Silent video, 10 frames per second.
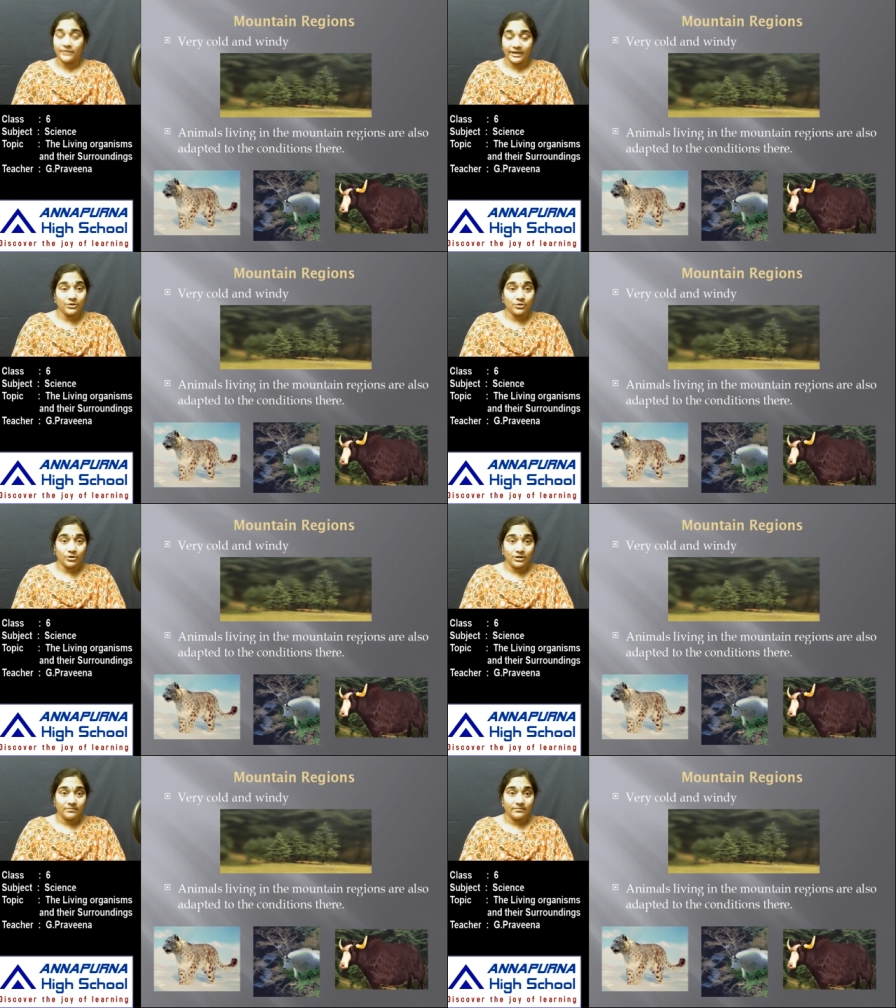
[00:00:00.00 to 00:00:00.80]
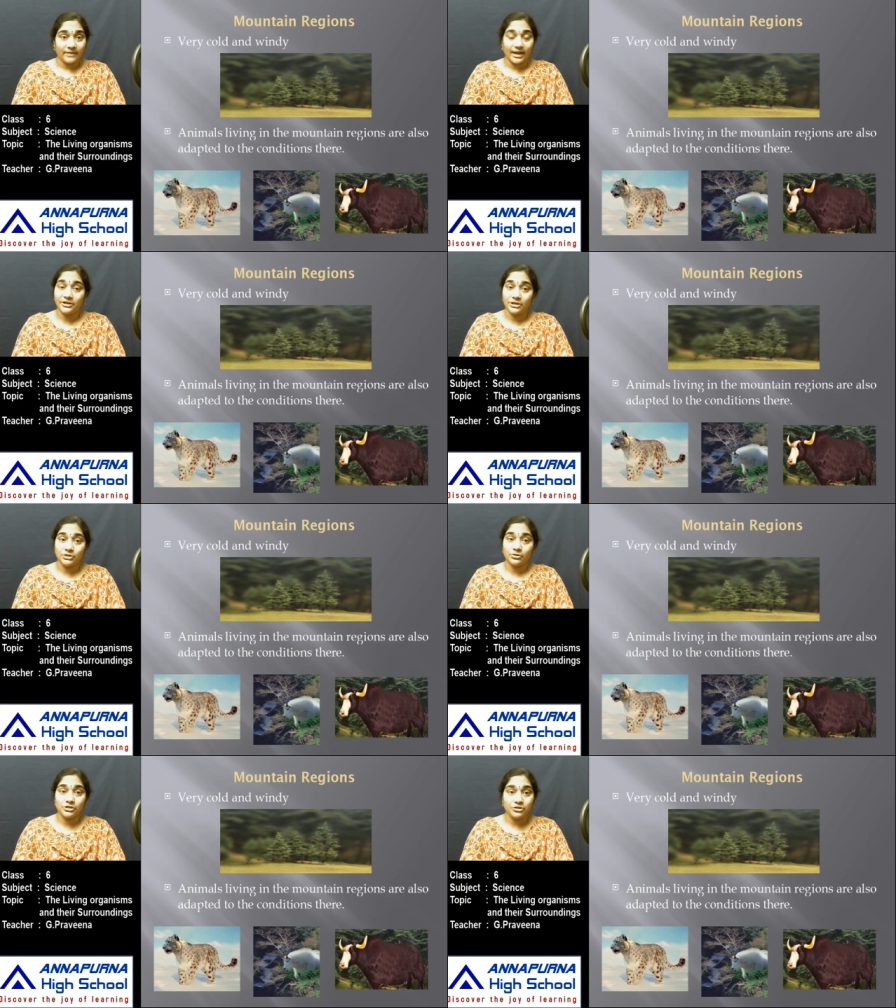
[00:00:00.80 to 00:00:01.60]
very cold and it
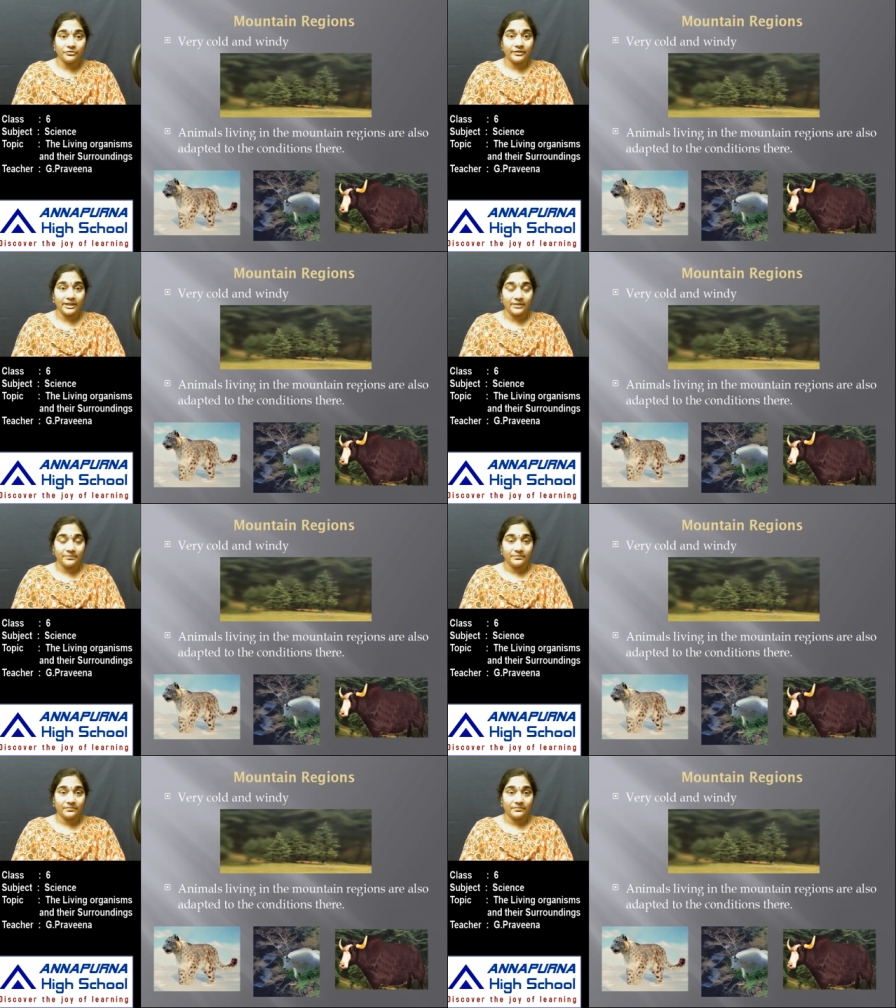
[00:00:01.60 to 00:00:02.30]
is also windy,